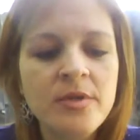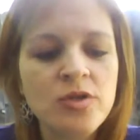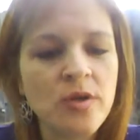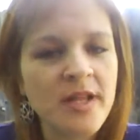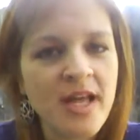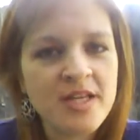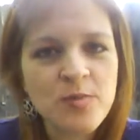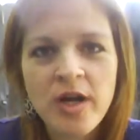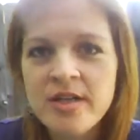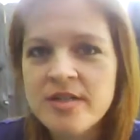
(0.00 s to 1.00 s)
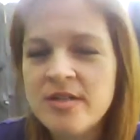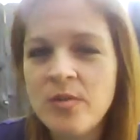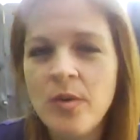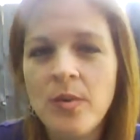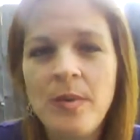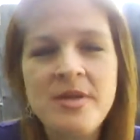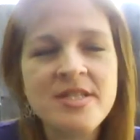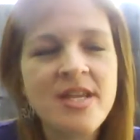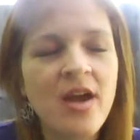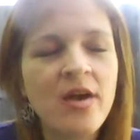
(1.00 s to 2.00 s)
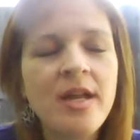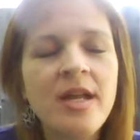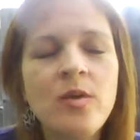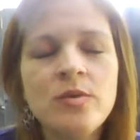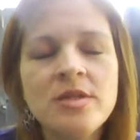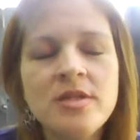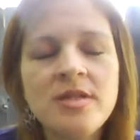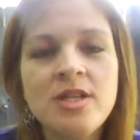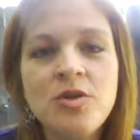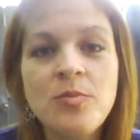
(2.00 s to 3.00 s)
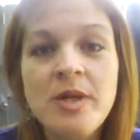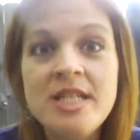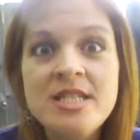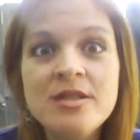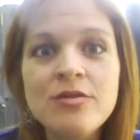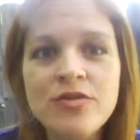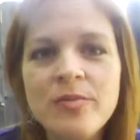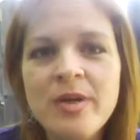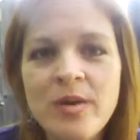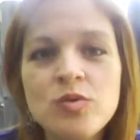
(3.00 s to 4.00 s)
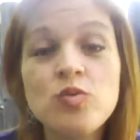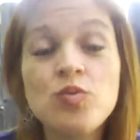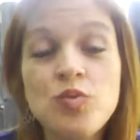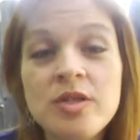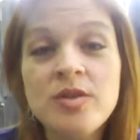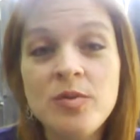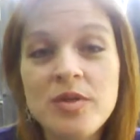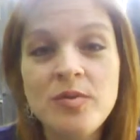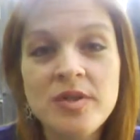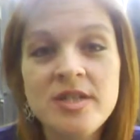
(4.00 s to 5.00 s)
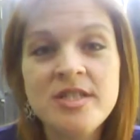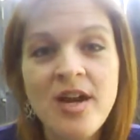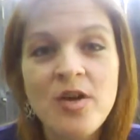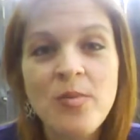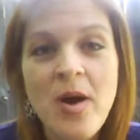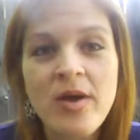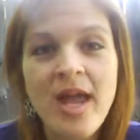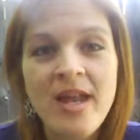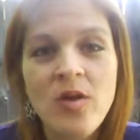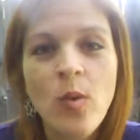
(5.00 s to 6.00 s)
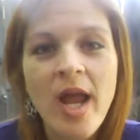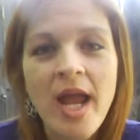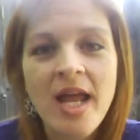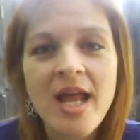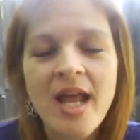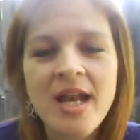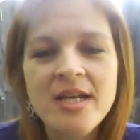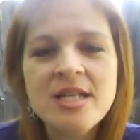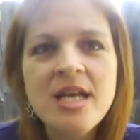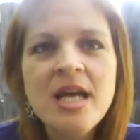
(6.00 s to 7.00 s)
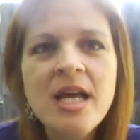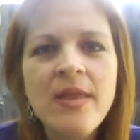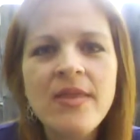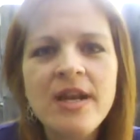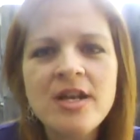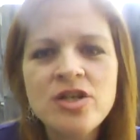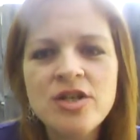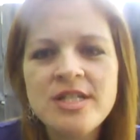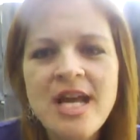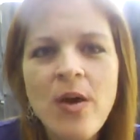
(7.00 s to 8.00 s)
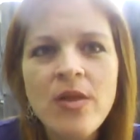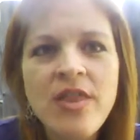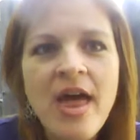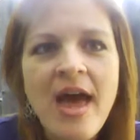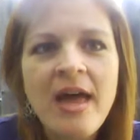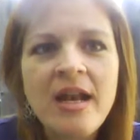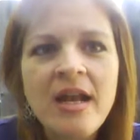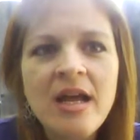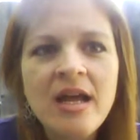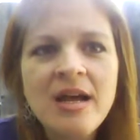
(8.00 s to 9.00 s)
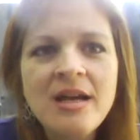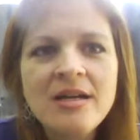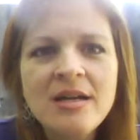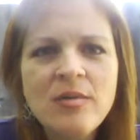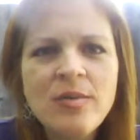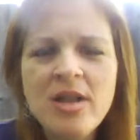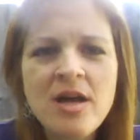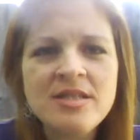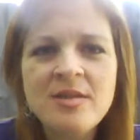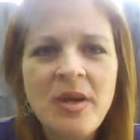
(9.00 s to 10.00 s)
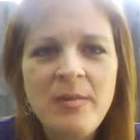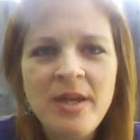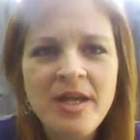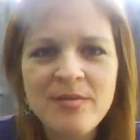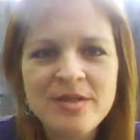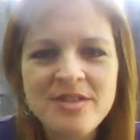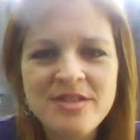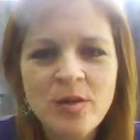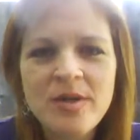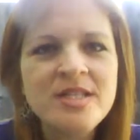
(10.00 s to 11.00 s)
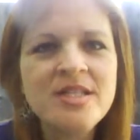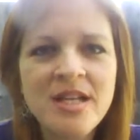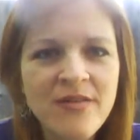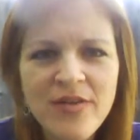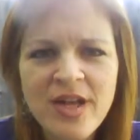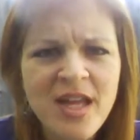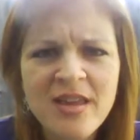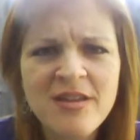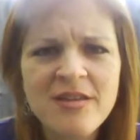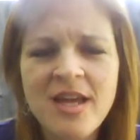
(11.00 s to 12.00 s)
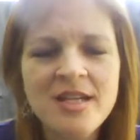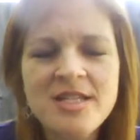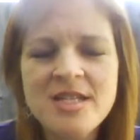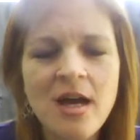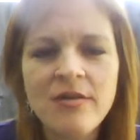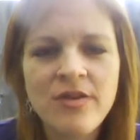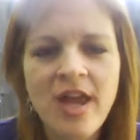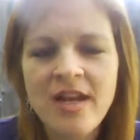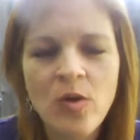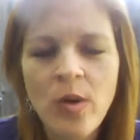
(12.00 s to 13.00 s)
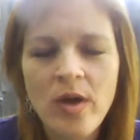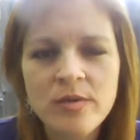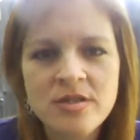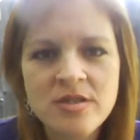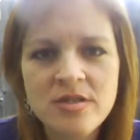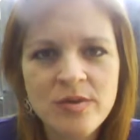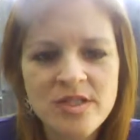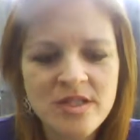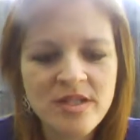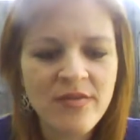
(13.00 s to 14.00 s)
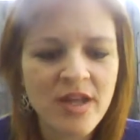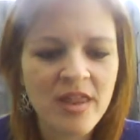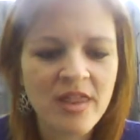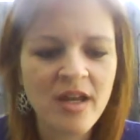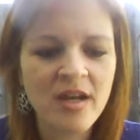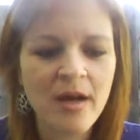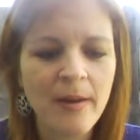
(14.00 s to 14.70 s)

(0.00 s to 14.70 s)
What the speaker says: during my last pregnancy where we miscarried, it was such a big deal for me. I was really, really, really scared about gaining weight, and then it turned out that we lost the baby, and it was so insignificant. The idea of gaining weight was so insignificant that